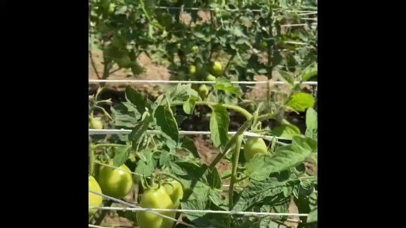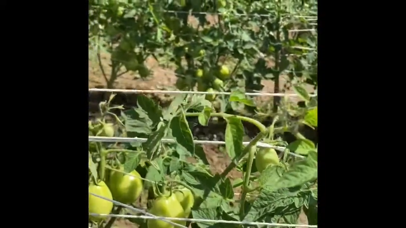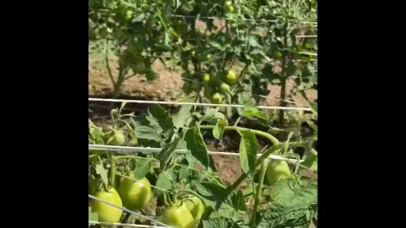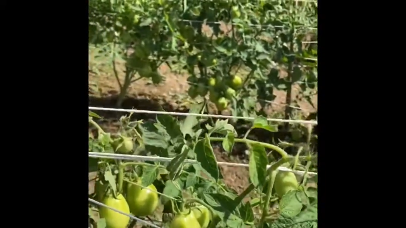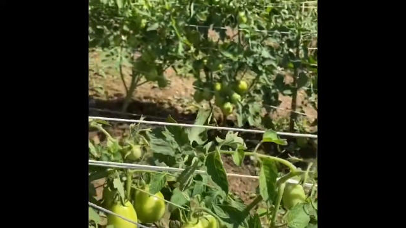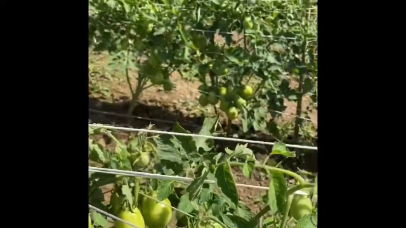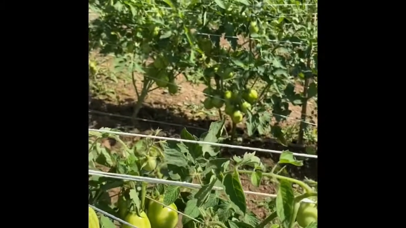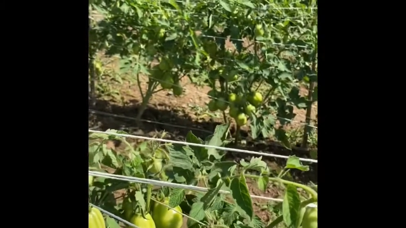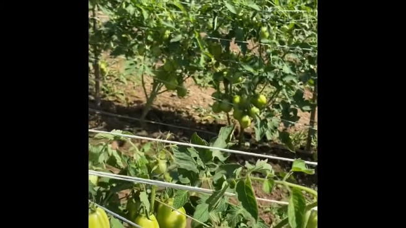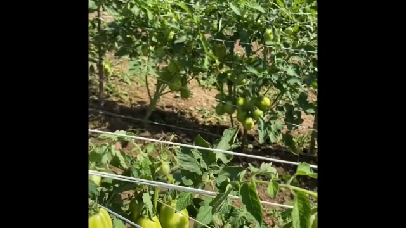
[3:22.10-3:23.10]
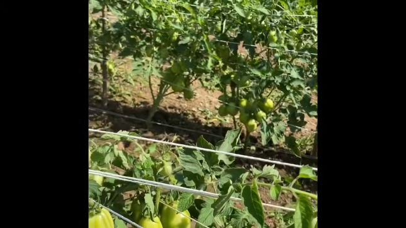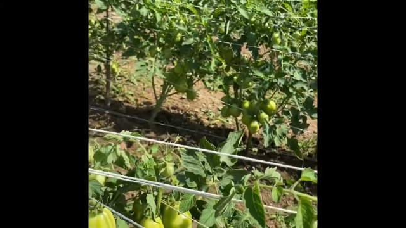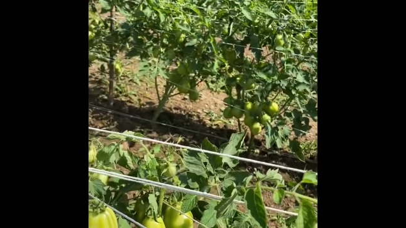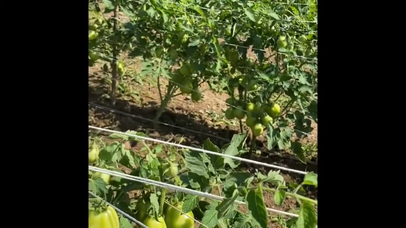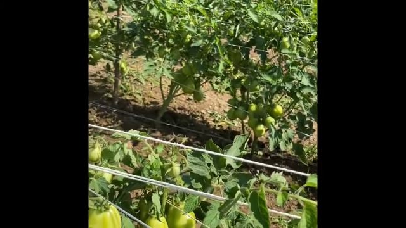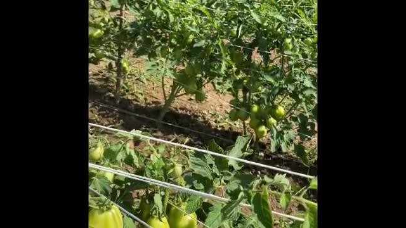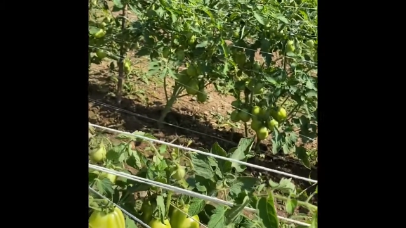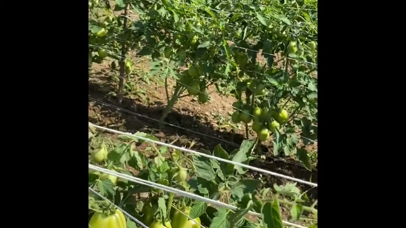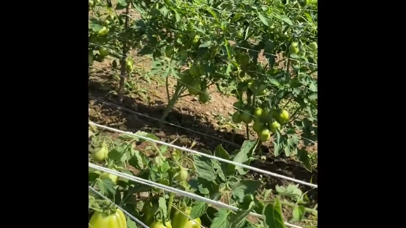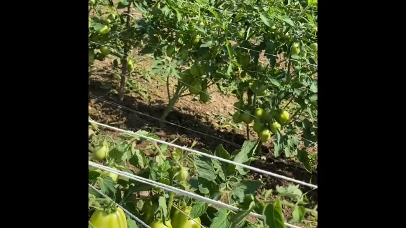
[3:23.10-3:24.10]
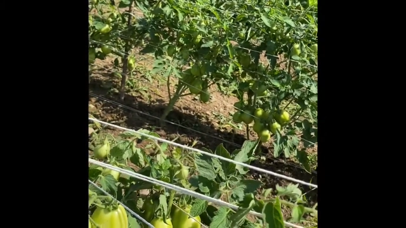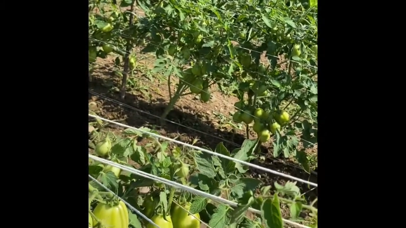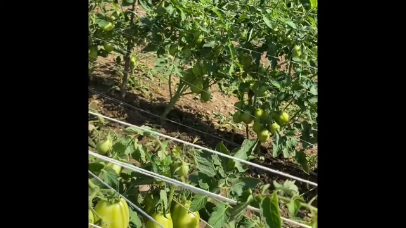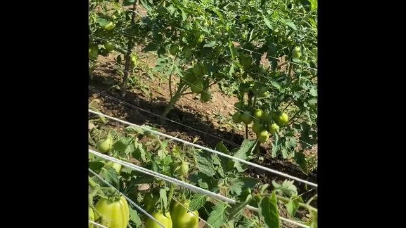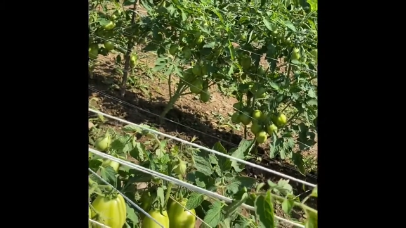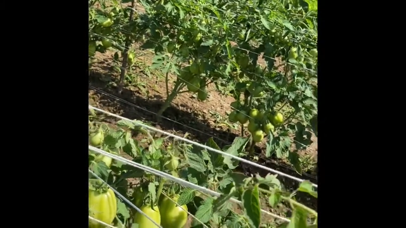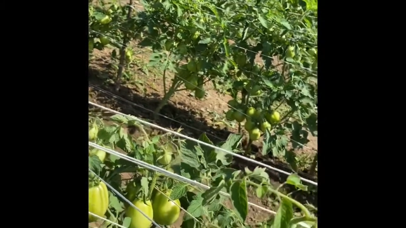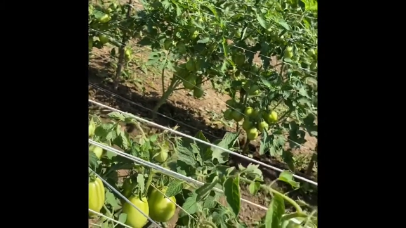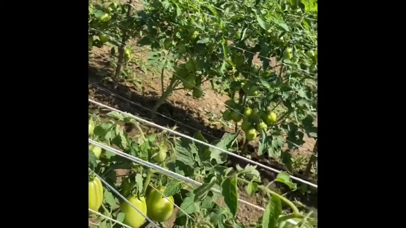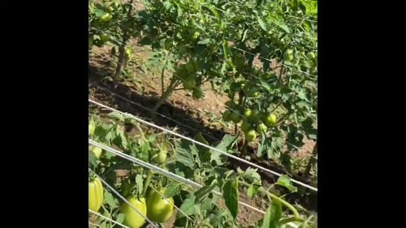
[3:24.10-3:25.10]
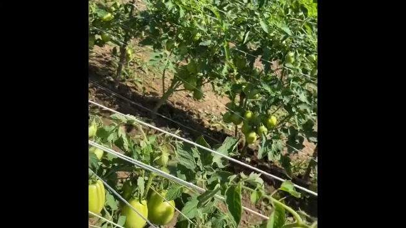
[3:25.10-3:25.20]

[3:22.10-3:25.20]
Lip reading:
Nobody's mouth can be seen.